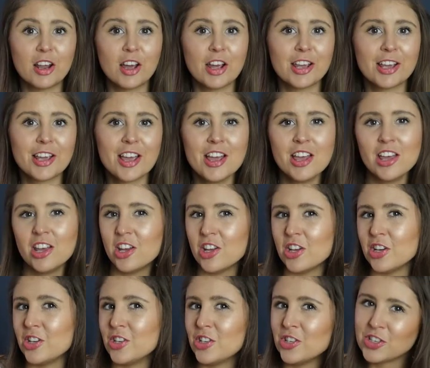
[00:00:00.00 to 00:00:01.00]
like
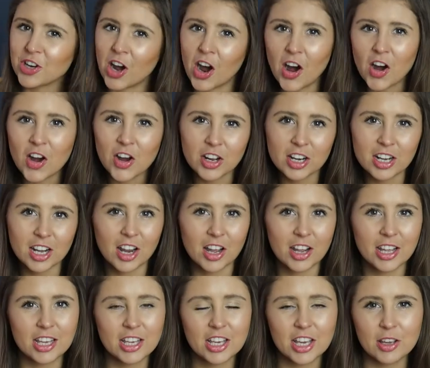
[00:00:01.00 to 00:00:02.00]
dark
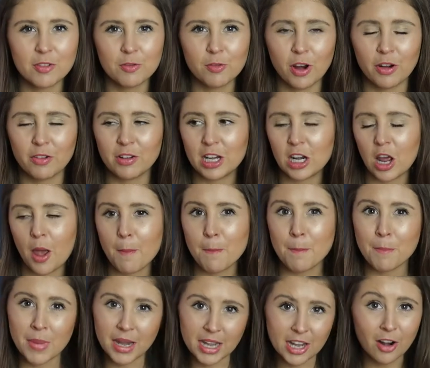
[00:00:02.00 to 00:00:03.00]
like very like
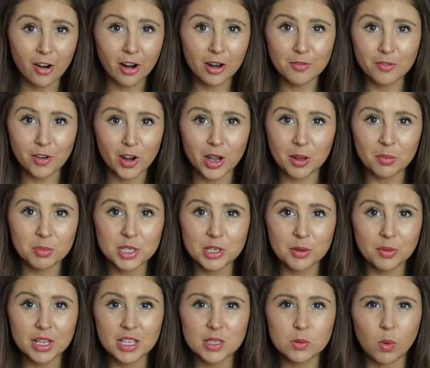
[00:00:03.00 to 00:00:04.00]
midnight vibe
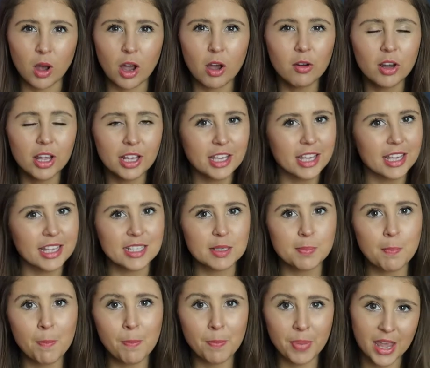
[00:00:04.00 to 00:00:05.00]
to it as well like it's